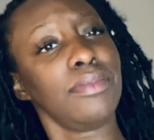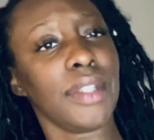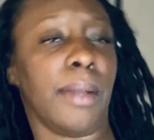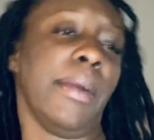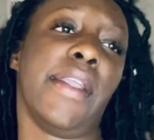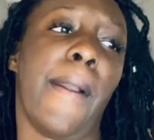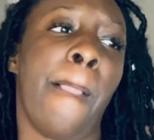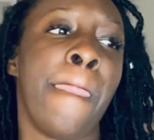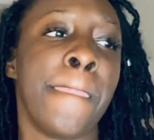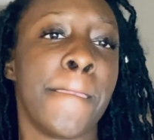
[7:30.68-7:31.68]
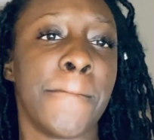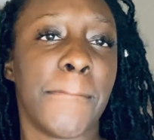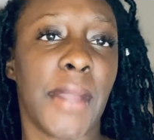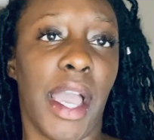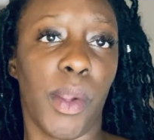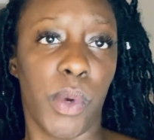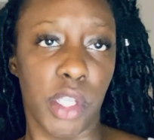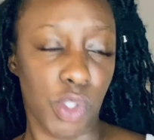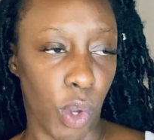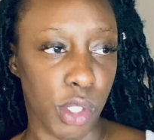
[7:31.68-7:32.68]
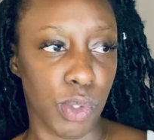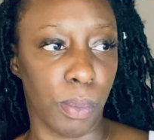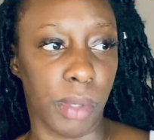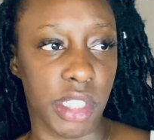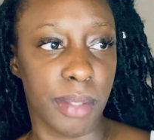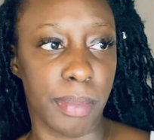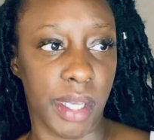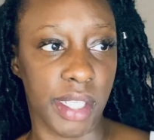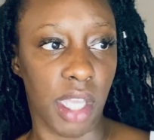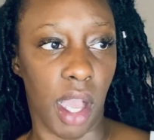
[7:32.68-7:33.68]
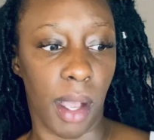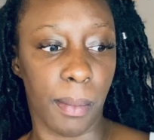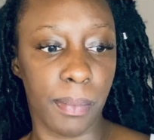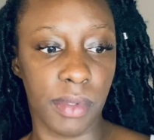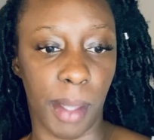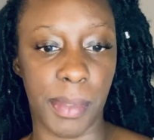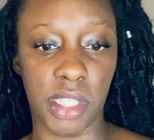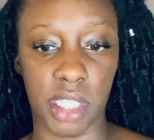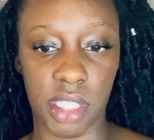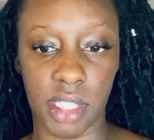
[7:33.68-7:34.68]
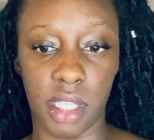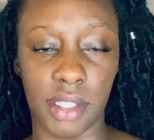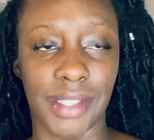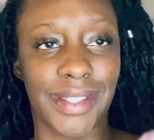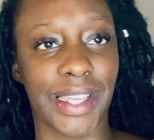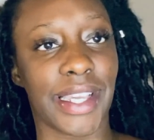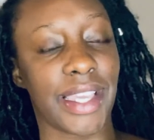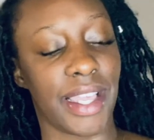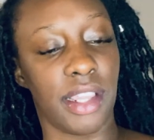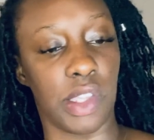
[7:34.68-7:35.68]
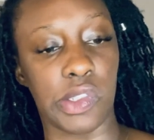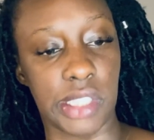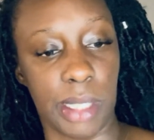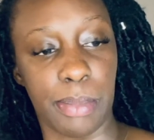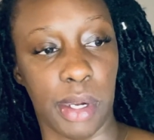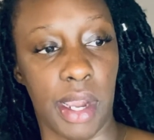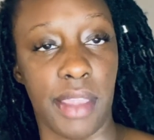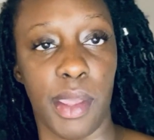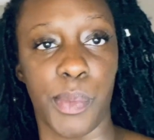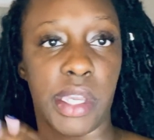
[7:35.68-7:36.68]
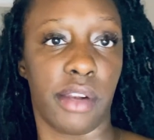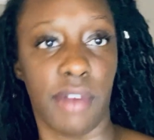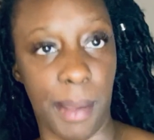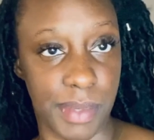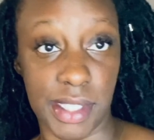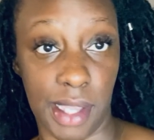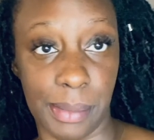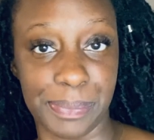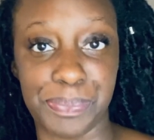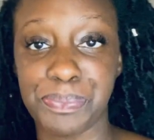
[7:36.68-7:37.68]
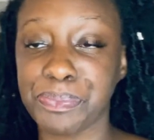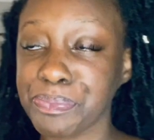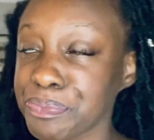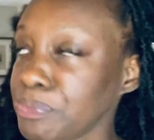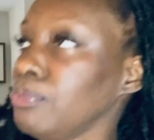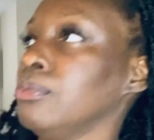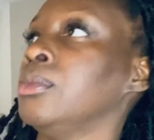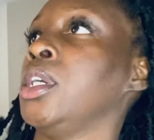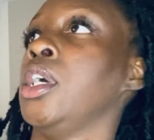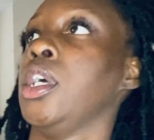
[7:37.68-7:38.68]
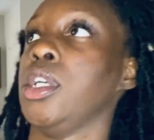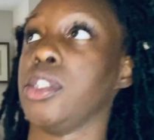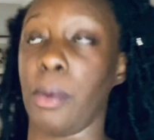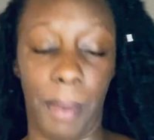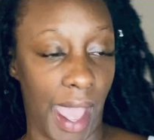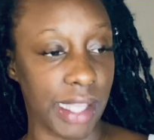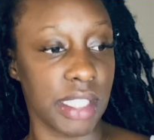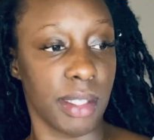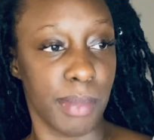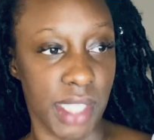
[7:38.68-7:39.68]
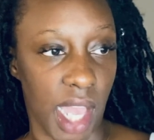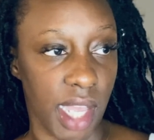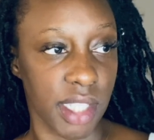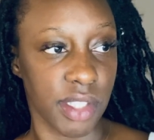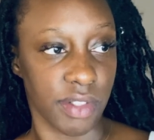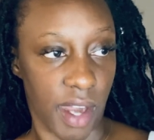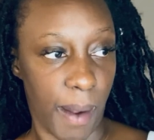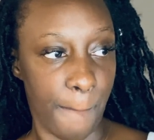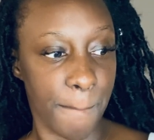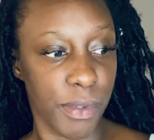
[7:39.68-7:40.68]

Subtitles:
But yeah, I don't want to talk too much, but let me just dig again a little deeper, and then we're gonna wrap this up. So back to them signs, right?